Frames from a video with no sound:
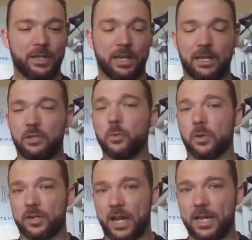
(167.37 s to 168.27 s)
and you were
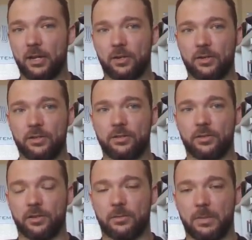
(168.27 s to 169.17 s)
tired
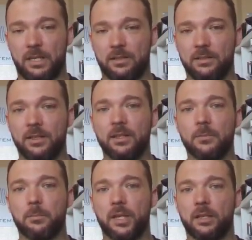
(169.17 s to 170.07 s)
during the meet,
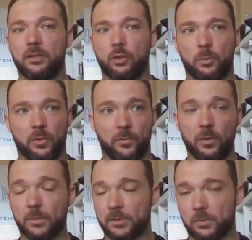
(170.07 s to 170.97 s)
but your
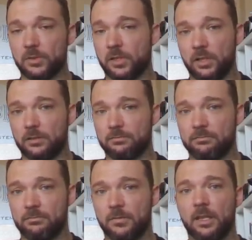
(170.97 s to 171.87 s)
performance was good.
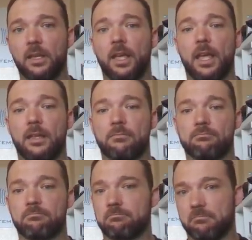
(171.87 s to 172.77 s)

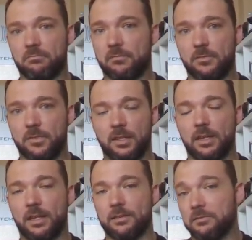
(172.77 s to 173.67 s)
And,
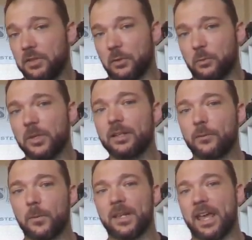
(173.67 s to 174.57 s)
you know, really
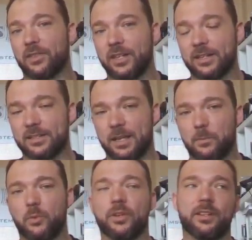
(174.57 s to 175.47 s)
from an athletic
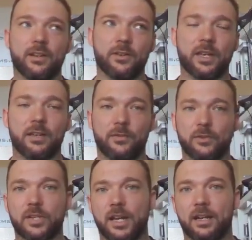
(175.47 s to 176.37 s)
standpoint, okay, if you're
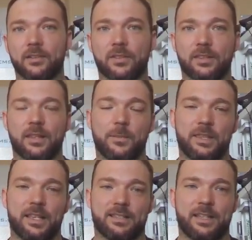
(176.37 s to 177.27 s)
tired, then, I
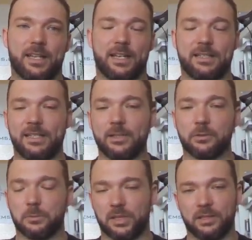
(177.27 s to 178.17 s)
mean, that's not
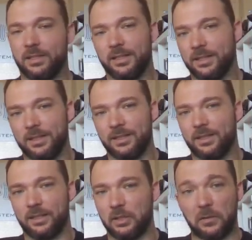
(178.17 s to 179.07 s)
ideal, but
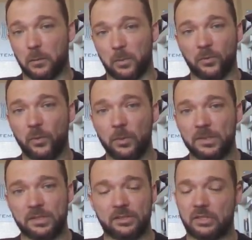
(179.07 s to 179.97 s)
if your
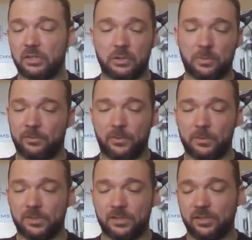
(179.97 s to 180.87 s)
performance is good, your
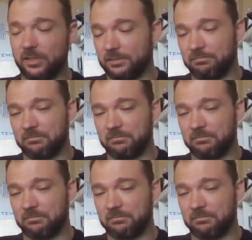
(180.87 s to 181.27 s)
performance is good,